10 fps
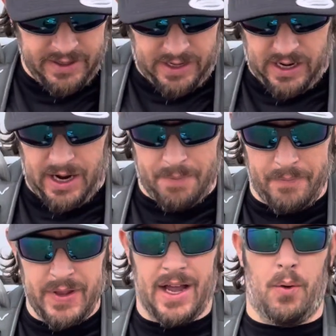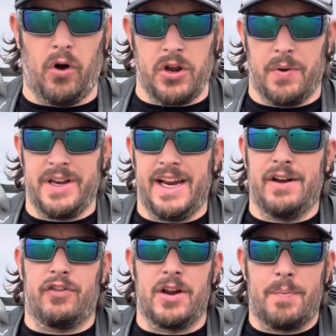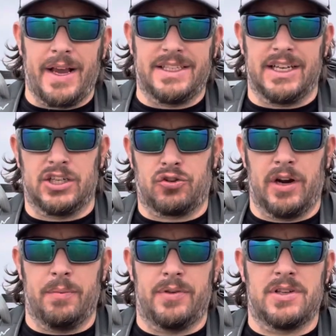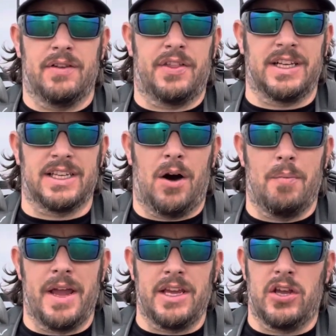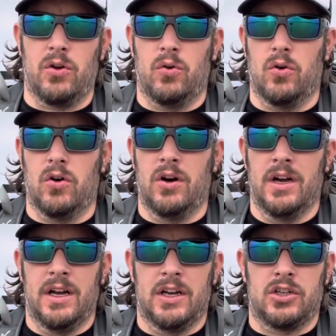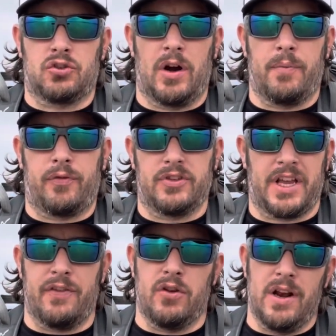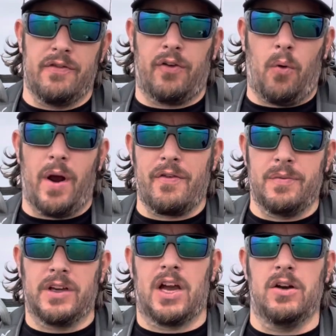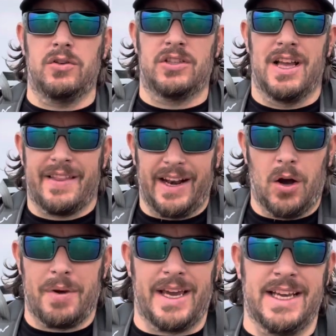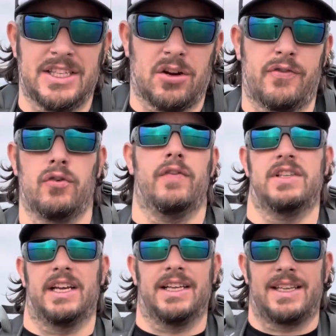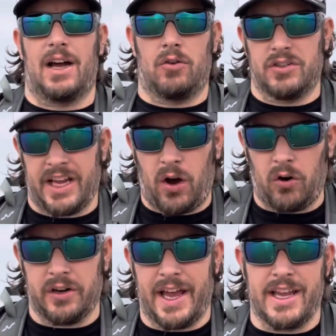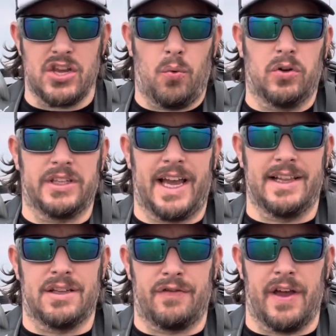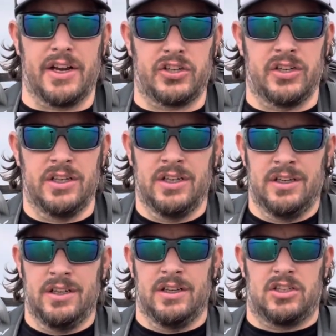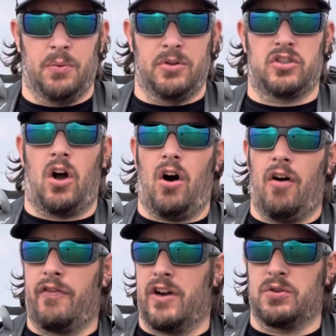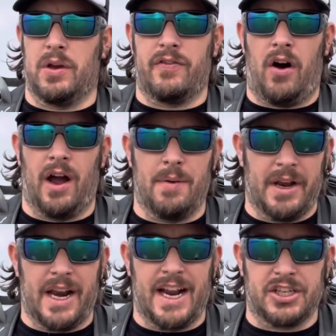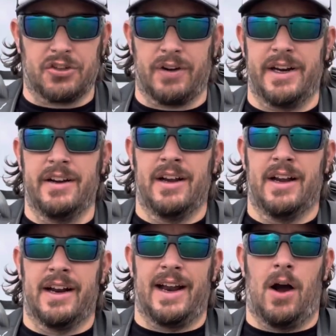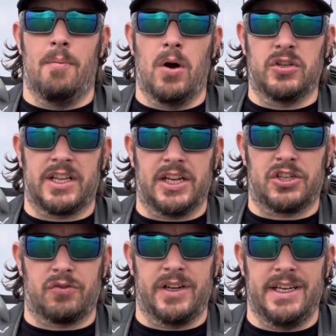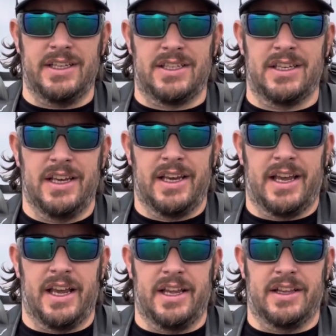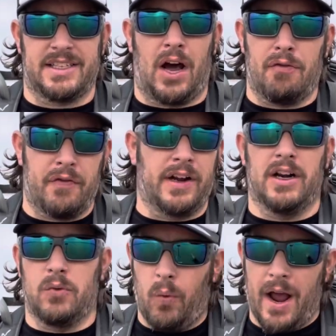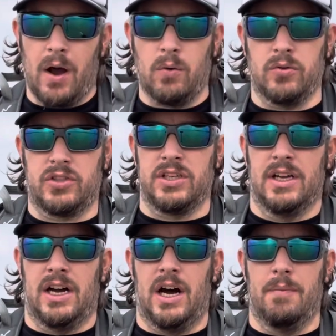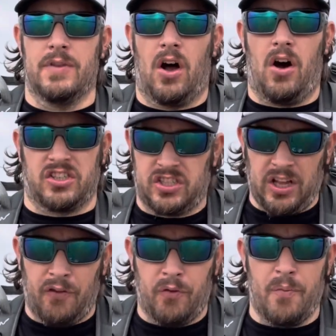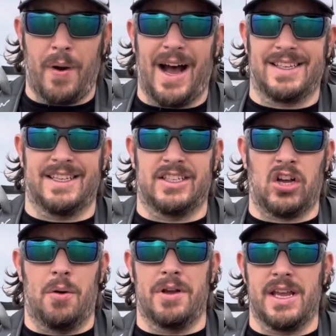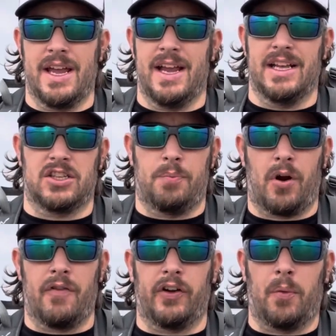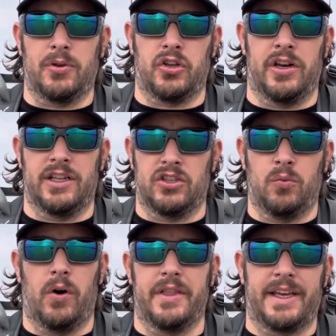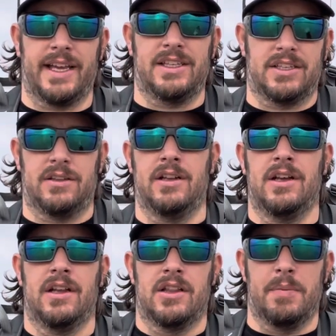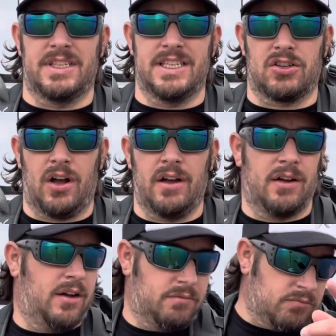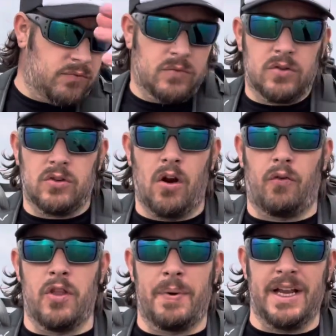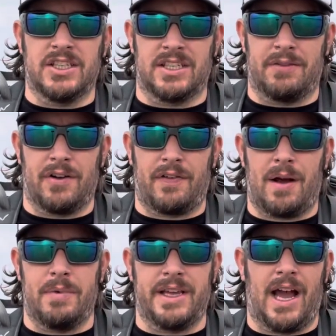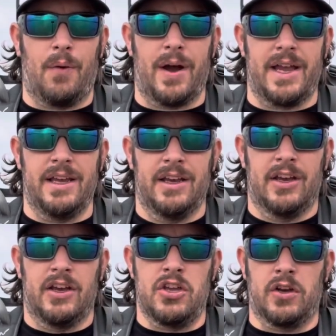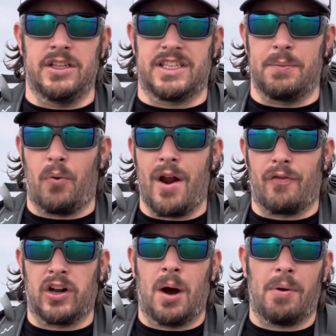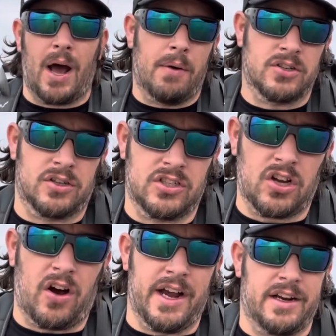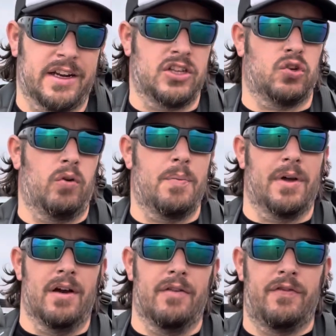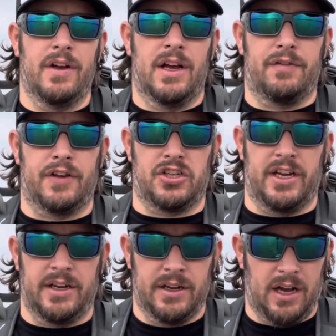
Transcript: and what you would need for your basic trips and things that will make your trip, for, say if you live away from the coast, that little bit easier if you're visiting down on, say, holiday and you want to get into fish. So we'll start off first with I am in an estuary. Now most estuaries in the south of England, Wales, are stuffed with bass this time of year, and it's a perfect opportunity to, while the kids and the missus are over on the beaches having a family getaway, you can slip away for a couple hours on a tide and enjoy a bit of fishing.